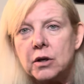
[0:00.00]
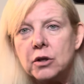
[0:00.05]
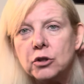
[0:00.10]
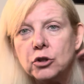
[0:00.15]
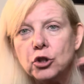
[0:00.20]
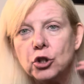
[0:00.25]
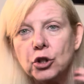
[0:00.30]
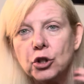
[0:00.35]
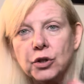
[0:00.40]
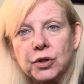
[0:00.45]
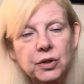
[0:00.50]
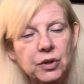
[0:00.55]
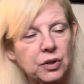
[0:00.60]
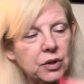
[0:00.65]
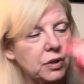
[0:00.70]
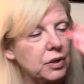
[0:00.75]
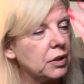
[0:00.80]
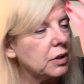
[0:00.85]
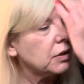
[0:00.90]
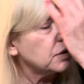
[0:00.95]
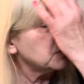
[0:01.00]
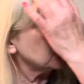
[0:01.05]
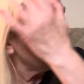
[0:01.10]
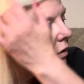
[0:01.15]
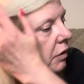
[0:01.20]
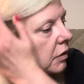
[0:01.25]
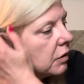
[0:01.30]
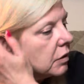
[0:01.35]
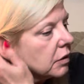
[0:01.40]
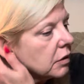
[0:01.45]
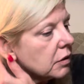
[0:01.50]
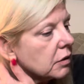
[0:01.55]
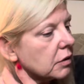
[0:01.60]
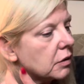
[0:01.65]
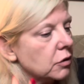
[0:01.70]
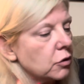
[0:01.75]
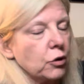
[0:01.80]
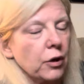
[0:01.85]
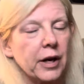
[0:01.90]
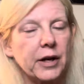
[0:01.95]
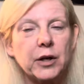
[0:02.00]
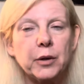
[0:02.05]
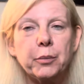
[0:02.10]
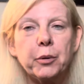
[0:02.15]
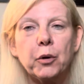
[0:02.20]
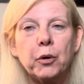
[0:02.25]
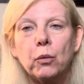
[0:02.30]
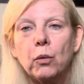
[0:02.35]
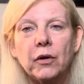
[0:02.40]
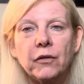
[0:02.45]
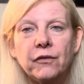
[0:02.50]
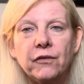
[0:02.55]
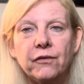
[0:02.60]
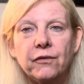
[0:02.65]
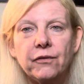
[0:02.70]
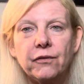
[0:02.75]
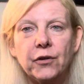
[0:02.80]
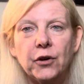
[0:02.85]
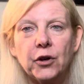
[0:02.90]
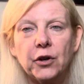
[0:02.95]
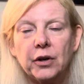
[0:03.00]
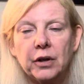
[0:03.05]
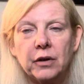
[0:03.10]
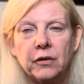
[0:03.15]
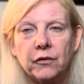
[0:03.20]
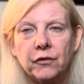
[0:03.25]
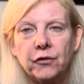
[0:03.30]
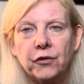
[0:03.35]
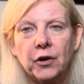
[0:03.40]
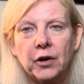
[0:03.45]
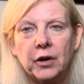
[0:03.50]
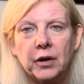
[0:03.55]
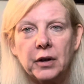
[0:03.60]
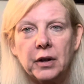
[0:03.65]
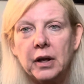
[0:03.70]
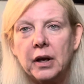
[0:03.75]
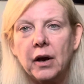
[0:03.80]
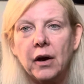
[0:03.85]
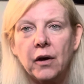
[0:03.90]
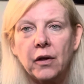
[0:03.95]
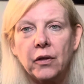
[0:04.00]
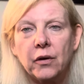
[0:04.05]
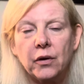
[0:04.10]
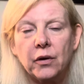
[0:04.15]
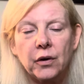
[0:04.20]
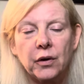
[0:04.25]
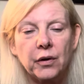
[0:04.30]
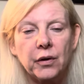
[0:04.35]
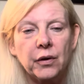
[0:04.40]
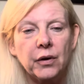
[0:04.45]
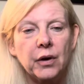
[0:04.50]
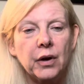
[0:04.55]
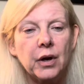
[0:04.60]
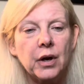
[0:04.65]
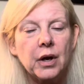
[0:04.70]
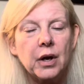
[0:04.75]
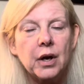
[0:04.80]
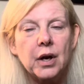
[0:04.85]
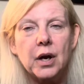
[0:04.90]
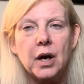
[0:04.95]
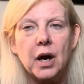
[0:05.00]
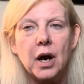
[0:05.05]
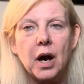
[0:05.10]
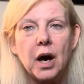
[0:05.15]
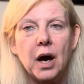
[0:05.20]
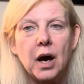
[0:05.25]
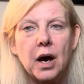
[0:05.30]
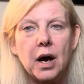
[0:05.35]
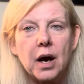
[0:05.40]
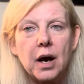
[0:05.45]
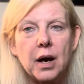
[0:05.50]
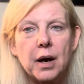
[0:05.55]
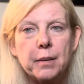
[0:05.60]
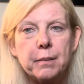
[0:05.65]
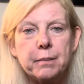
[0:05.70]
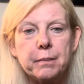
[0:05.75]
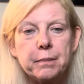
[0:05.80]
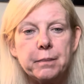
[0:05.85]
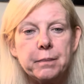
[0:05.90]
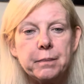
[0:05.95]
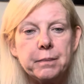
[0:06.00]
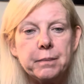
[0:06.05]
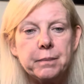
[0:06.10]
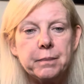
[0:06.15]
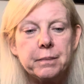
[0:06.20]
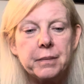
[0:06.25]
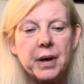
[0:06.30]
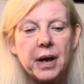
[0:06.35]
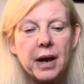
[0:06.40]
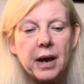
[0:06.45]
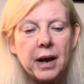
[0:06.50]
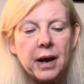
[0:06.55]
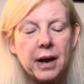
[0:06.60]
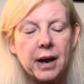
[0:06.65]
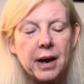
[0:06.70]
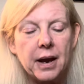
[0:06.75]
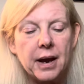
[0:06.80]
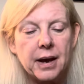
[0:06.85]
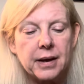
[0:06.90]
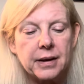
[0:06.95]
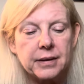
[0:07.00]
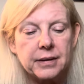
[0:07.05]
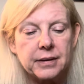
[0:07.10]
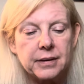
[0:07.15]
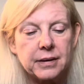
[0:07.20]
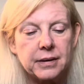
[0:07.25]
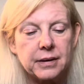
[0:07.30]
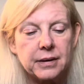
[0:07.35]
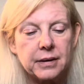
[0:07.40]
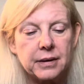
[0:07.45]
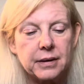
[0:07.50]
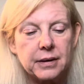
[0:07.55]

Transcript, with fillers: just trying to put one foot in front of the other. Um, and